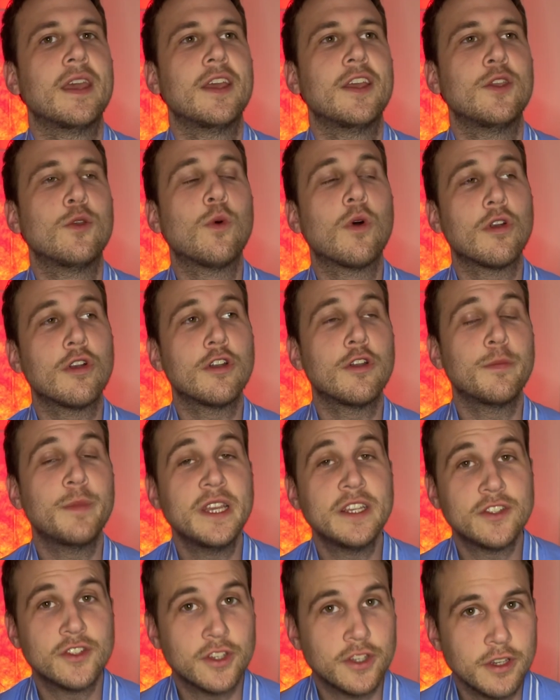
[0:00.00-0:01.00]
You want her to be
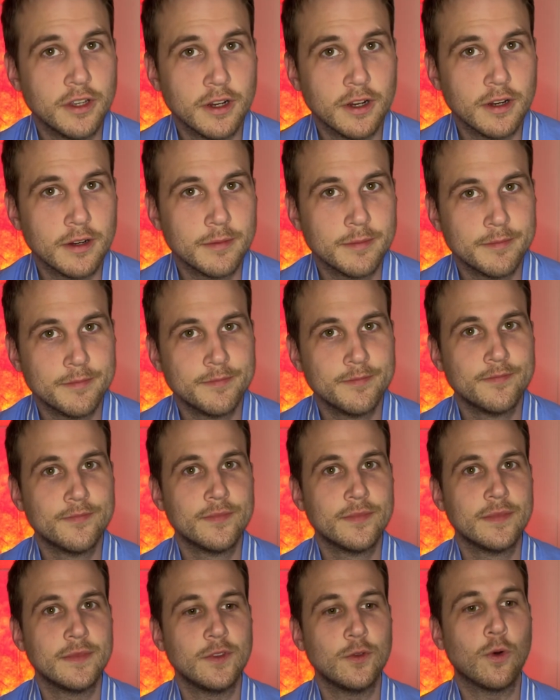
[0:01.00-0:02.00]
secure.
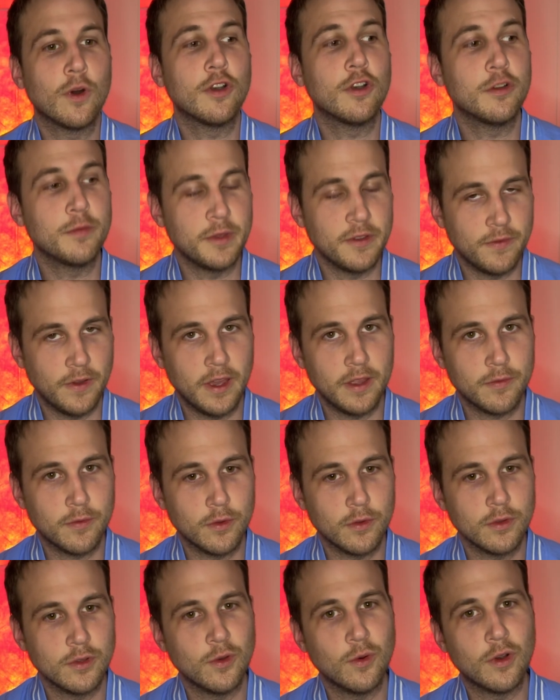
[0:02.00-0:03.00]
You want her to be
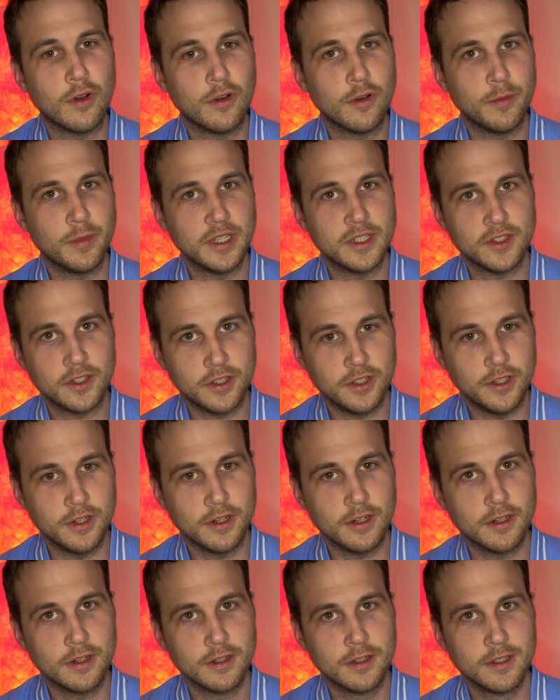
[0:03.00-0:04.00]
faithful. You want her to be
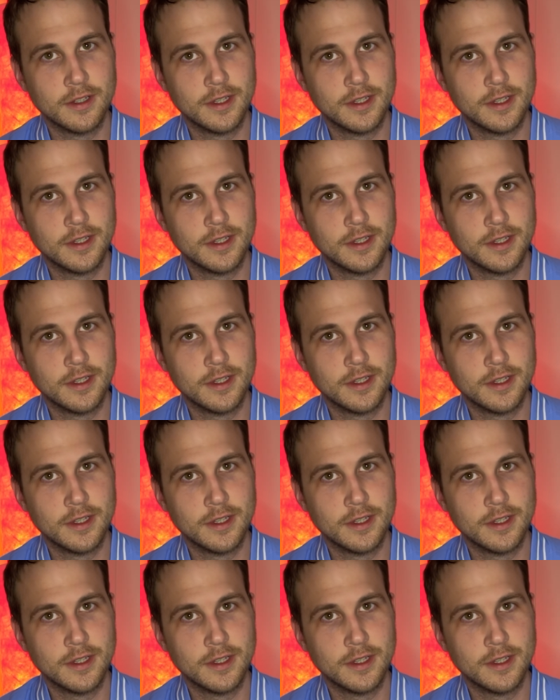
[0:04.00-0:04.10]
secure.